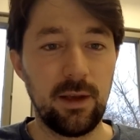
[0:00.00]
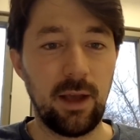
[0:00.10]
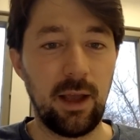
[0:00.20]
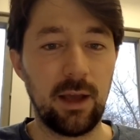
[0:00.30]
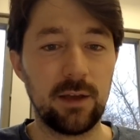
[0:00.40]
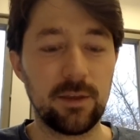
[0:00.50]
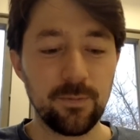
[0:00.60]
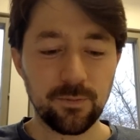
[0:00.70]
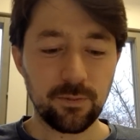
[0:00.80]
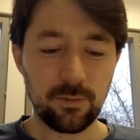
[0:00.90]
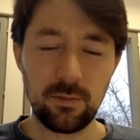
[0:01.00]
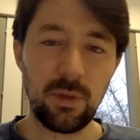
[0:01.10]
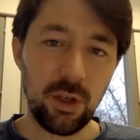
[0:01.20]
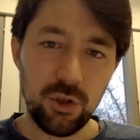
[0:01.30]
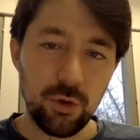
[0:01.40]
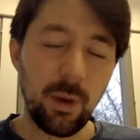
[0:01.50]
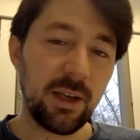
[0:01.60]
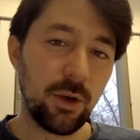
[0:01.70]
And you might